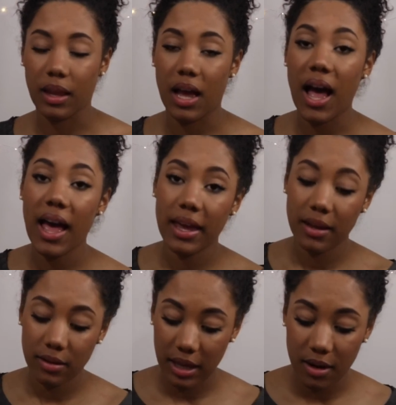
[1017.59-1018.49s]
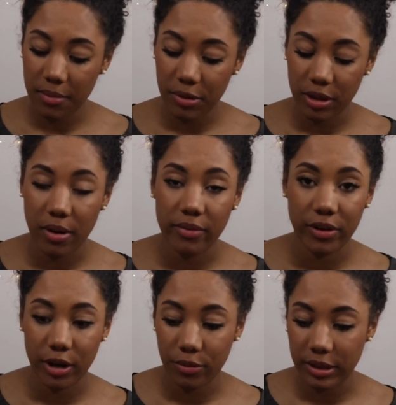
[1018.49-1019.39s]
I cannot put them on
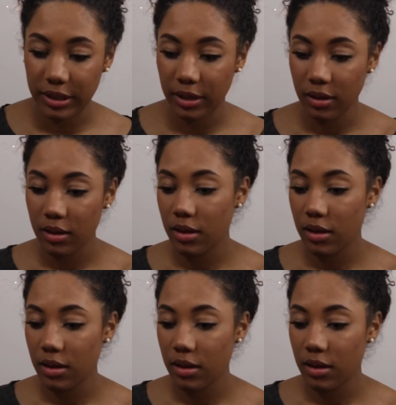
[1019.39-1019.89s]
very quickly.